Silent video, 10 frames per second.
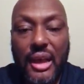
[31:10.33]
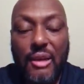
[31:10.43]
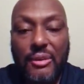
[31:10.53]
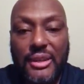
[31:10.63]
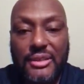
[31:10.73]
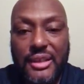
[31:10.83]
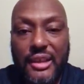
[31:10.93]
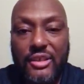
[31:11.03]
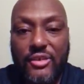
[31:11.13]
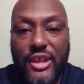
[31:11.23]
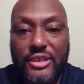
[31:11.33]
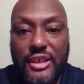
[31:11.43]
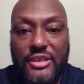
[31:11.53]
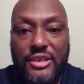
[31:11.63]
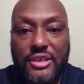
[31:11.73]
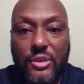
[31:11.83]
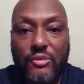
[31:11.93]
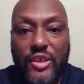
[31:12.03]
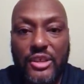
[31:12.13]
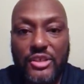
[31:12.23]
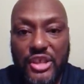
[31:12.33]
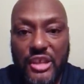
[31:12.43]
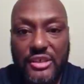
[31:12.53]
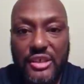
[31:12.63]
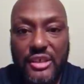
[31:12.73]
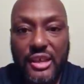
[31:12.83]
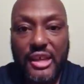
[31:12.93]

I would like to say congratulations to Arena Johnson